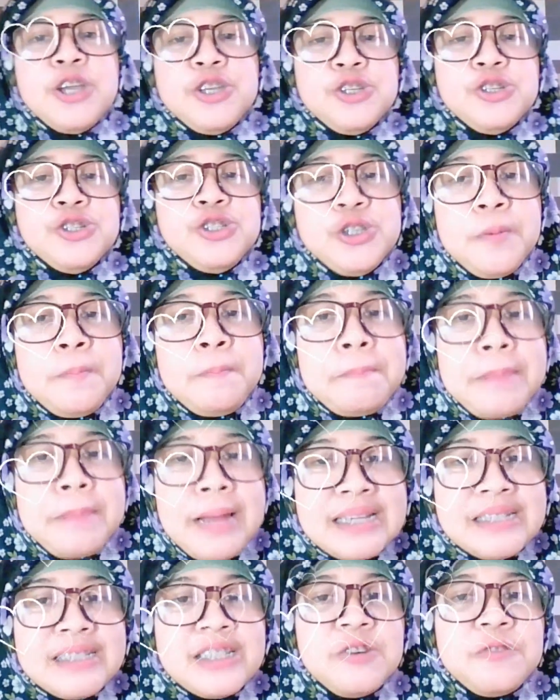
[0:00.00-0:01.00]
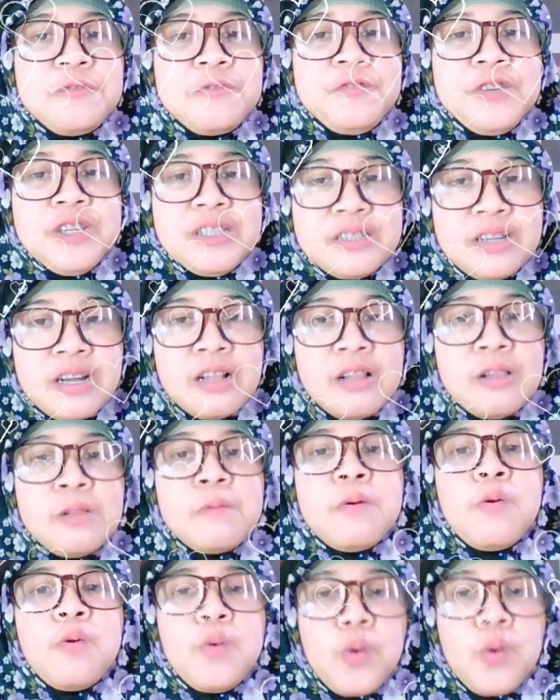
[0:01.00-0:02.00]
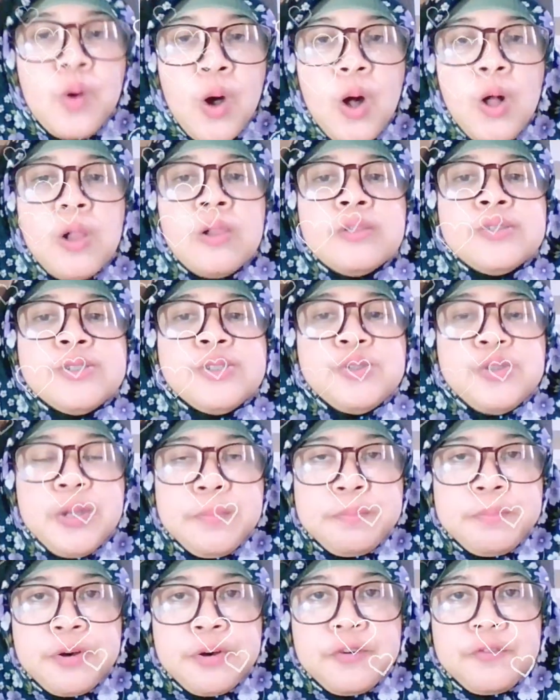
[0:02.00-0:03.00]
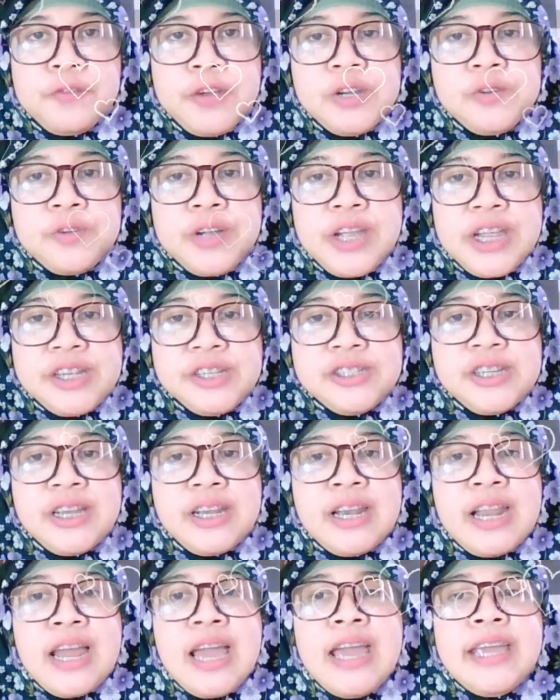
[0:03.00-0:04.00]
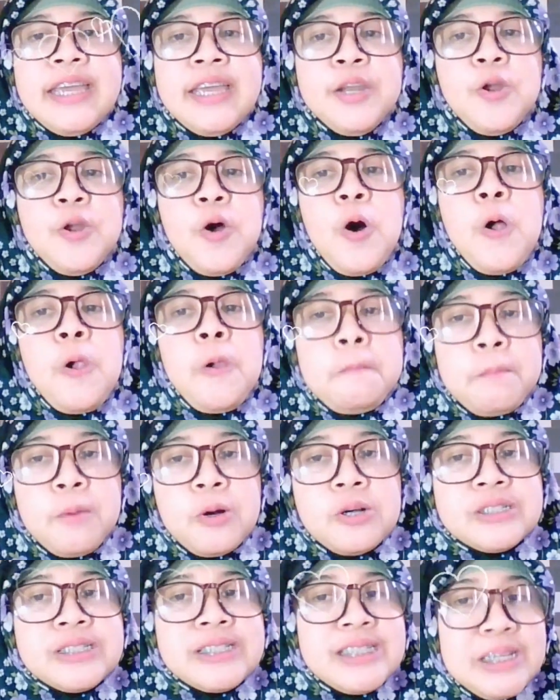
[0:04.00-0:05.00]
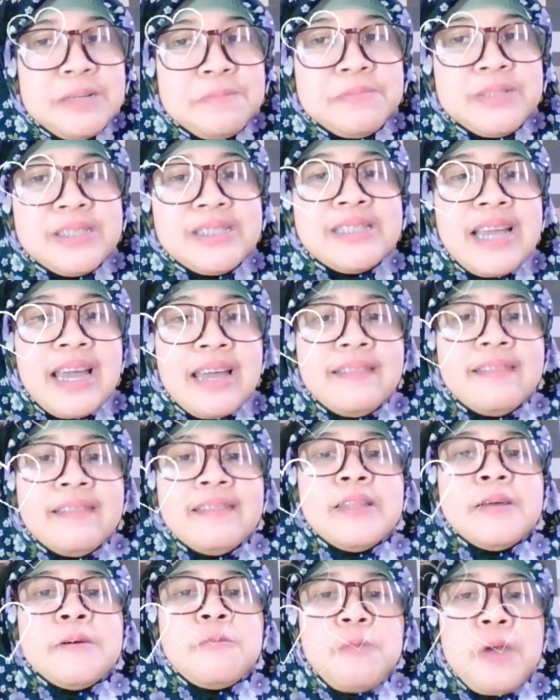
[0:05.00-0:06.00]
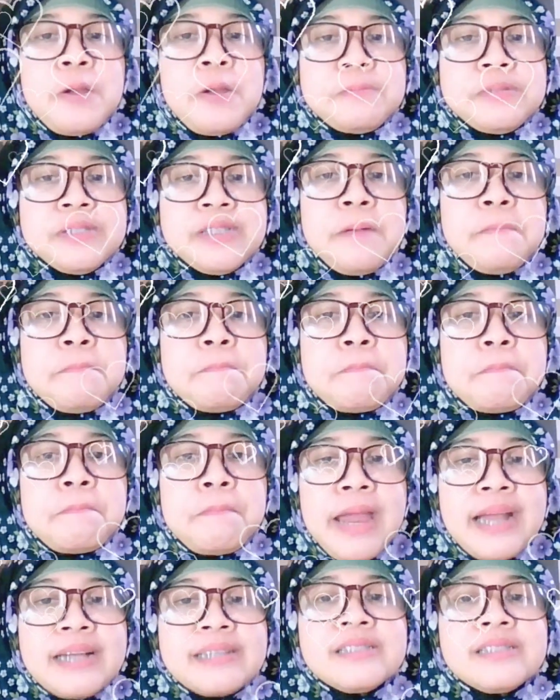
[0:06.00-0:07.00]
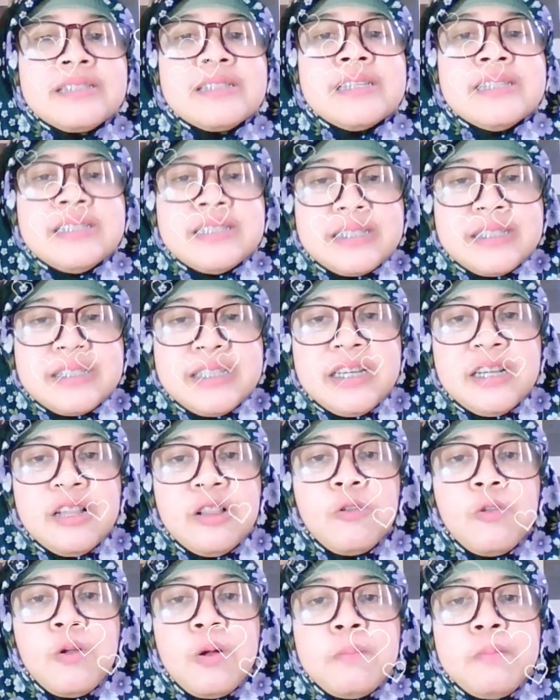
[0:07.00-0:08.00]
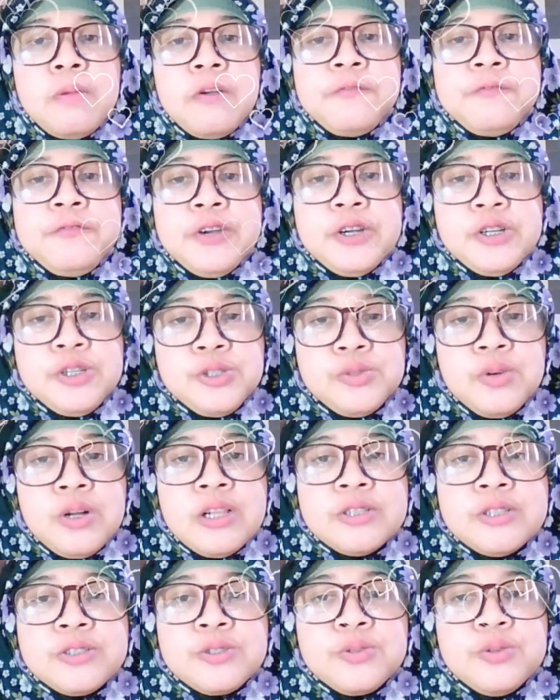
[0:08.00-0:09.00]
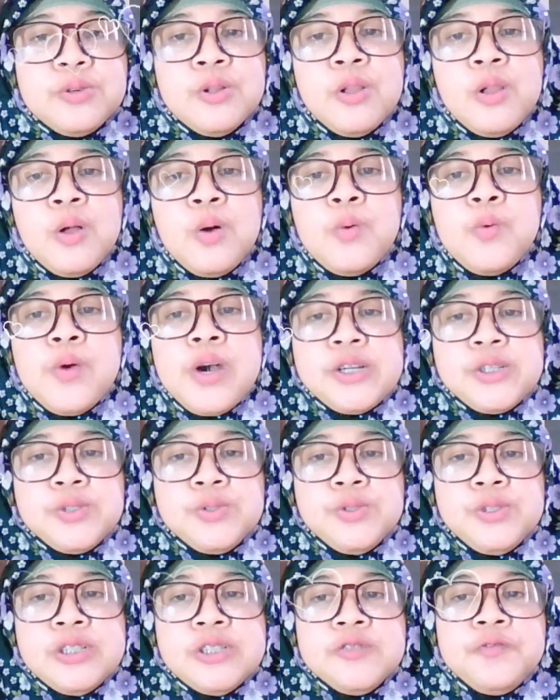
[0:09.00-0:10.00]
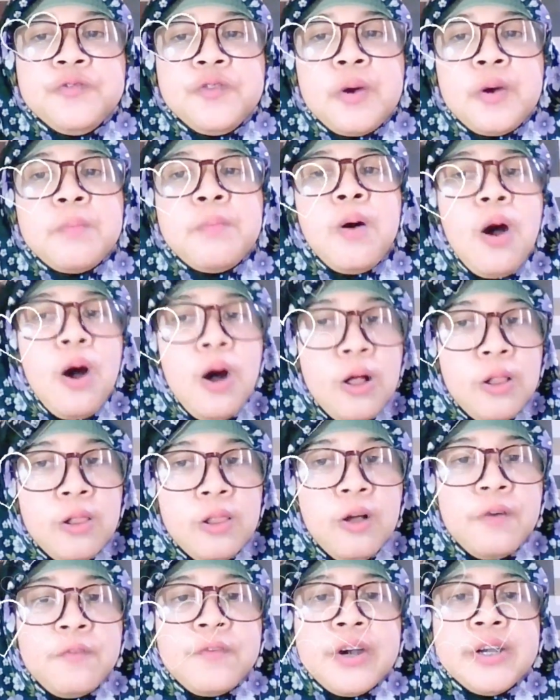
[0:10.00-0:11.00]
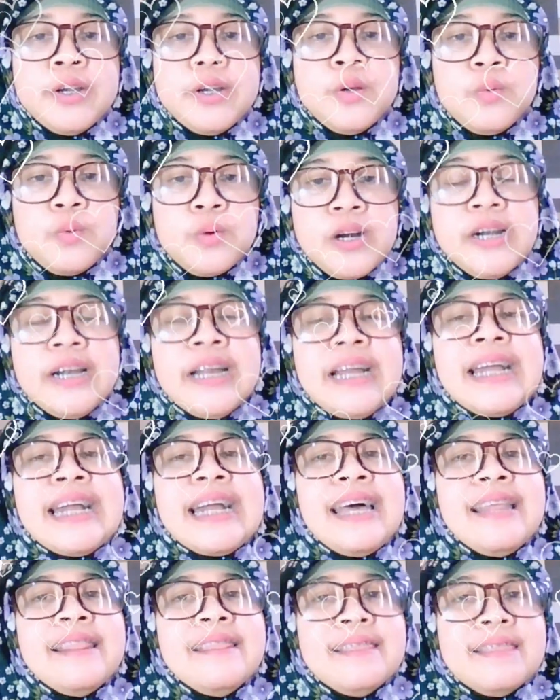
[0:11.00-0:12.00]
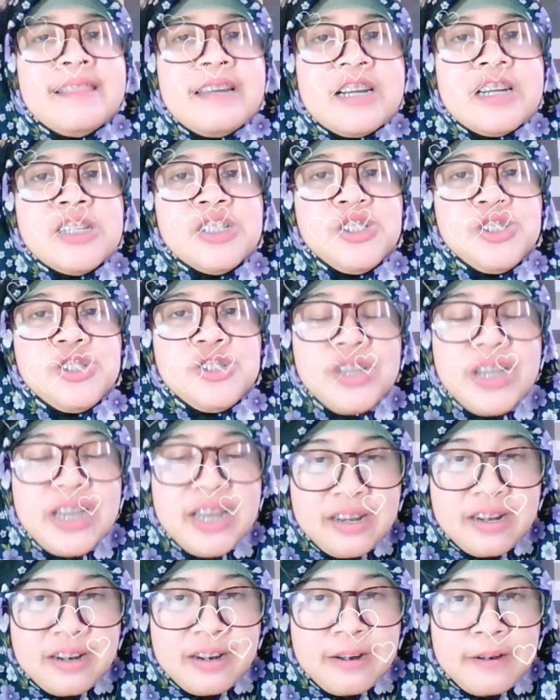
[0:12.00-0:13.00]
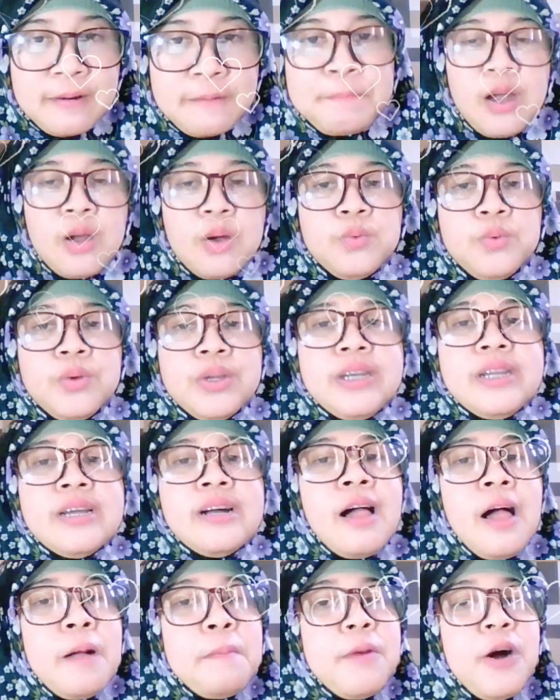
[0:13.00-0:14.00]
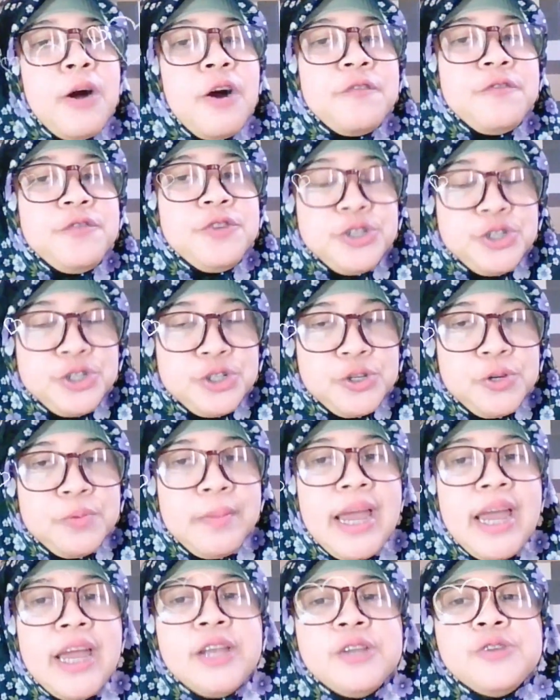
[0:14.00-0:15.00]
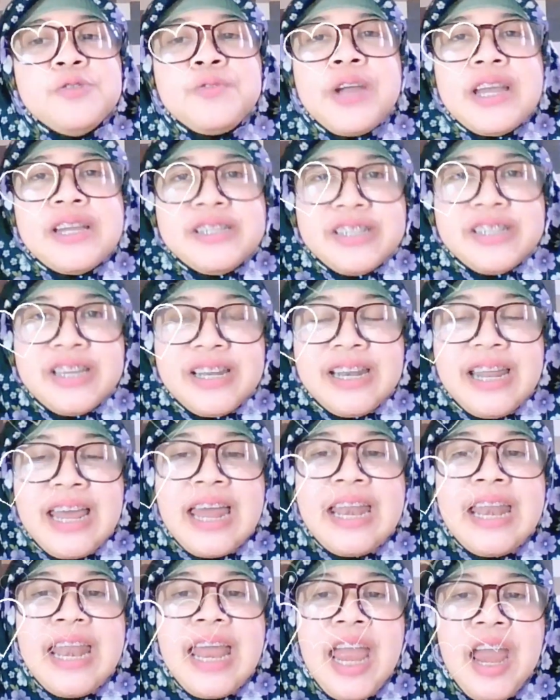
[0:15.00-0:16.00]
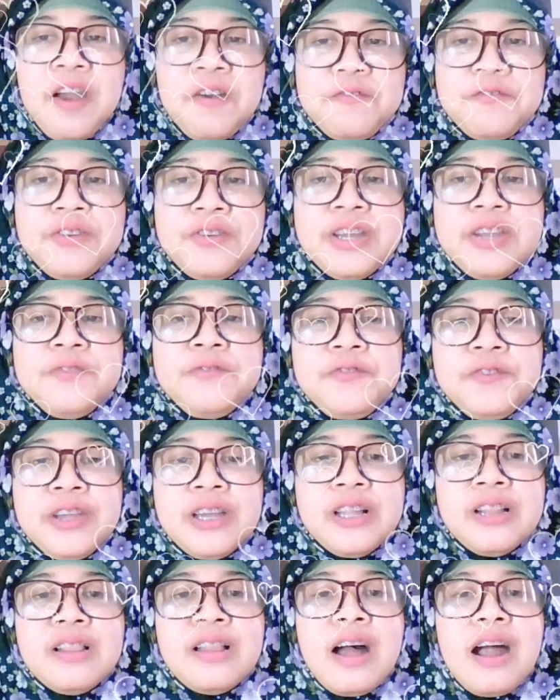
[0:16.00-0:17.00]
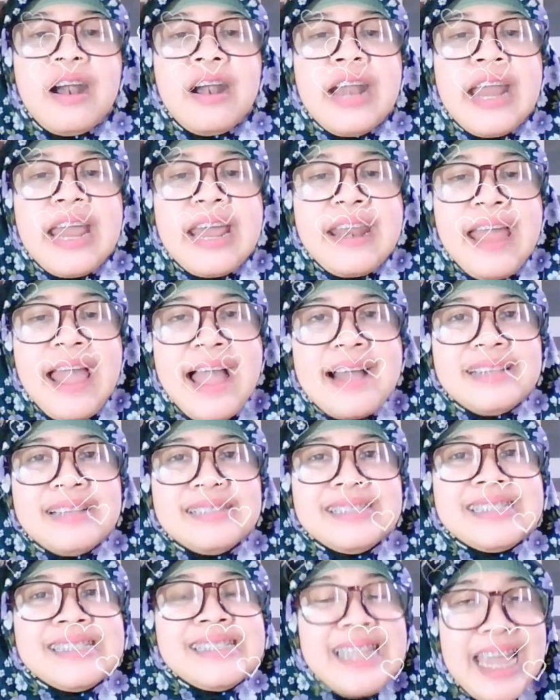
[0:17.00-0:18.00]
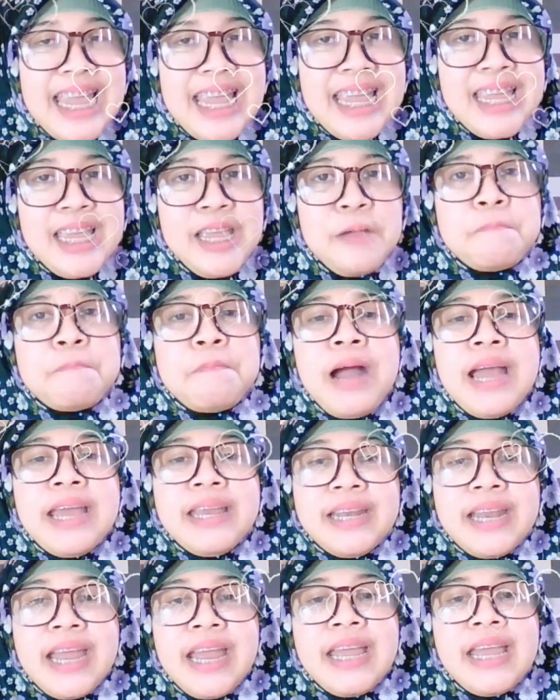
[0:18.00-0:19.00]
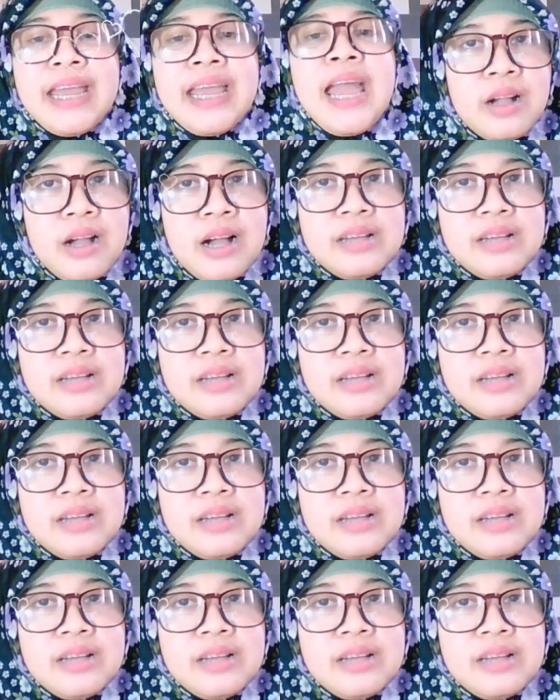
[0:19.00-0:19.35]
YouTube plays a vital role to improve education. It almost seems that the website makes a single global virtual school where students from all over the world can learn together. With the help of YouTube, education and every field are enhanced day by day.